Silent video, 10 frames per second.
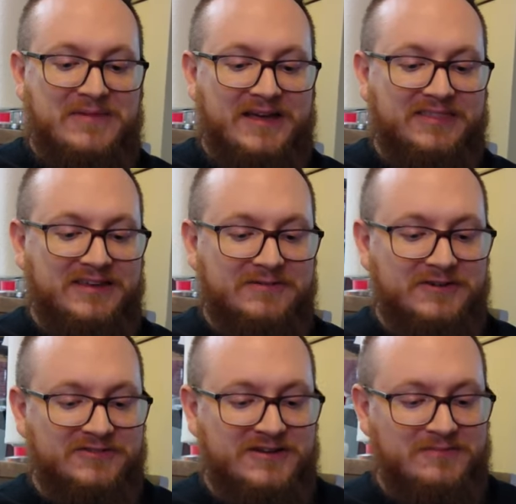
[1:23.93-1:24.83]
I think I'm
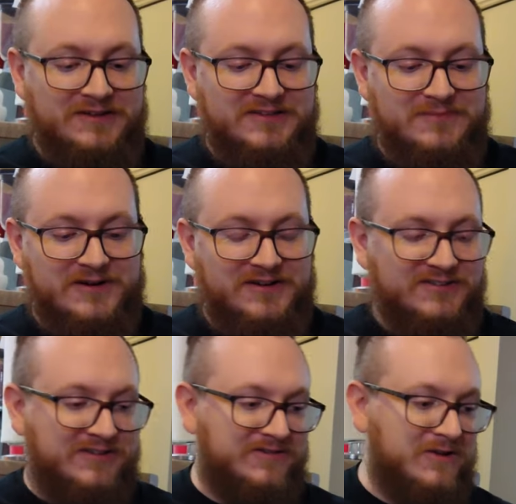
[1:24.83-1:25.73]
going to try mix up our
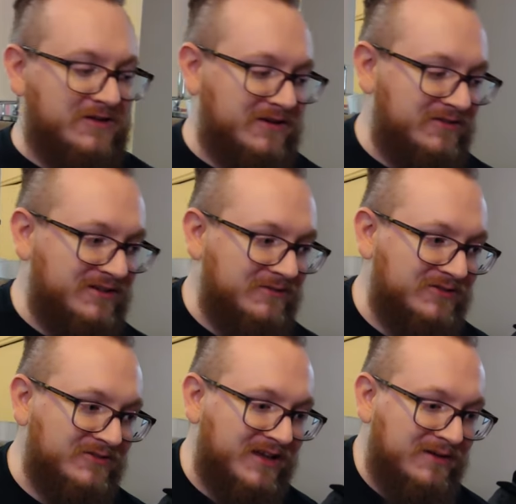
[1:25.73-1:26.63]
initiative token every time we
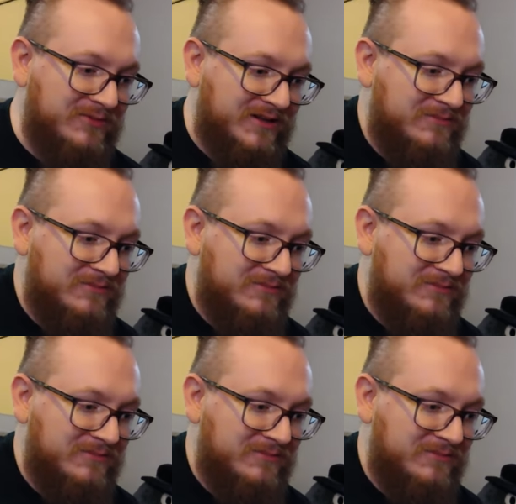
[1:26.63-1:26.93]
do a gameplay,